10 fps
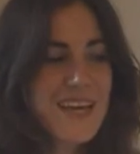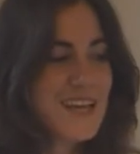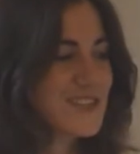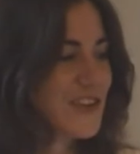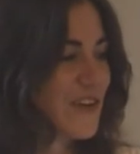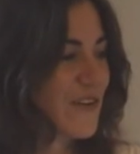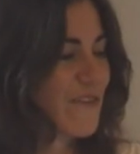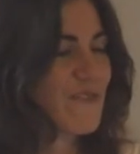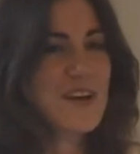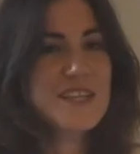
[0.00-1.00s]
So
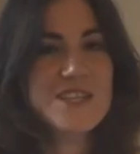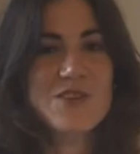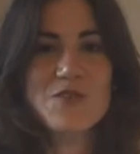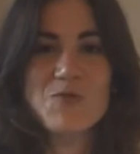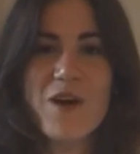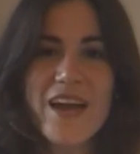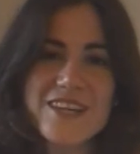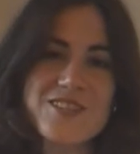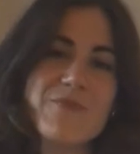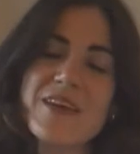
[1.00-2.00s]
what is a good way
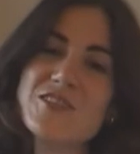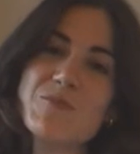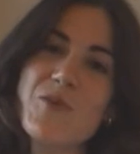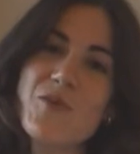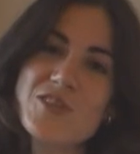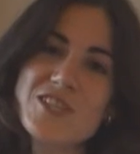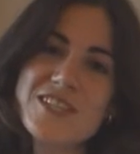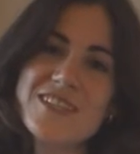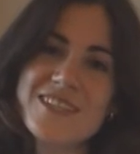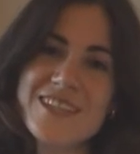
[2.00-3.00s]
to measure
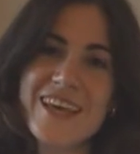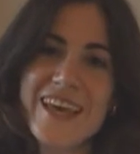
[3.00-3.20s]
portions?